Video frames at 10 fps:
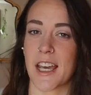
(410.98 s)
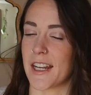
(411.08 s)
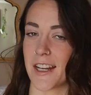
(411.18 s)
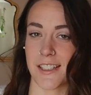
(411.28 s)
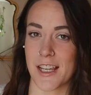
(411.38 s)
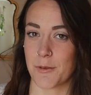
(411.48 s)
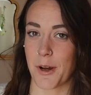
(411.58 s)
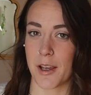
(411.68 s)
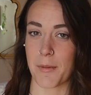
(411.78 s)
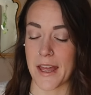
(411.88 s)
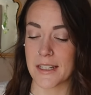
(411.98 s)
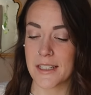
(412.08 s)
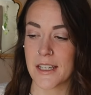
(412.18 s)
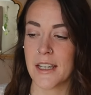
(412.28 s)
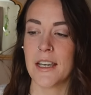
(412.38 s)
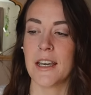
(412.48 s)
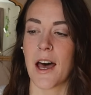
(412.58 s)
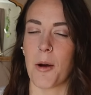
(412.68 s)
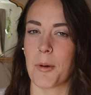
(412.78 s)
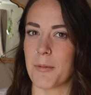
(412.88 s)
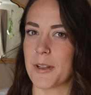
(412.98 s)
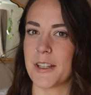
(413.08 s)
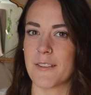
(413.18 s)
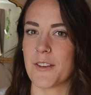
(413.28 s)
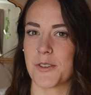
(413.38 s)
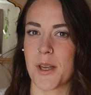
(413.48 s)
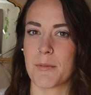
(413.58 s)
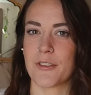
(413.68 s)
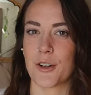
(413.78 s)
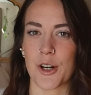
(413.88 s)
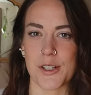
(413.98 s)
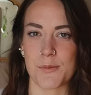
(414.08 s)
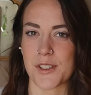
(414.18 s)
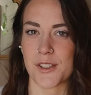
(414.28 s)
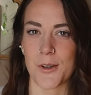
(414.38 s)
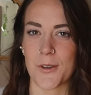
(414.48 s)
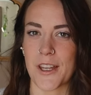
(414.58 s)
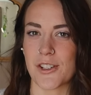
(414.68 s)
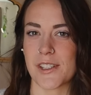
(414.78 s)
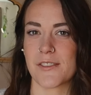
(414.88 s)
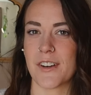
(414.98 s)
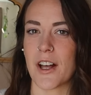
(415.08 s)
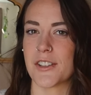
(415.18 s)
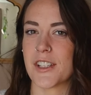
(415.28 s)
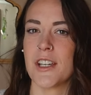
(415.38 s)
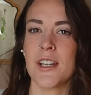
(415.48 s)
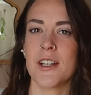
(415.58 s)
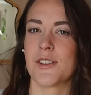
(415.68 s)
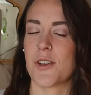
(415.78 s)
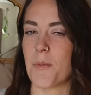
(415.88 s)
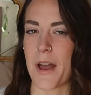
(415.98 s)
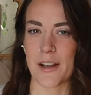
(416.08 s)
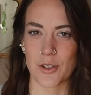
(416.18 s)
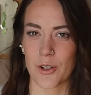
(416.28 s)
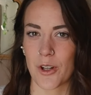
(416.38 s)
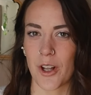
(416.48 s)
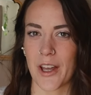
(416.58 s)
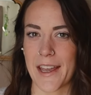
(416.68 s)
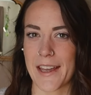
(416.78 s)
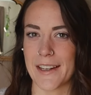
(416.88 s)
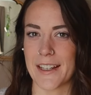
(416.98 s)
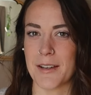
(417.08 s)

10 out of 10 recommend. I'll probably leave those up for Christmas too. They just felt so magical and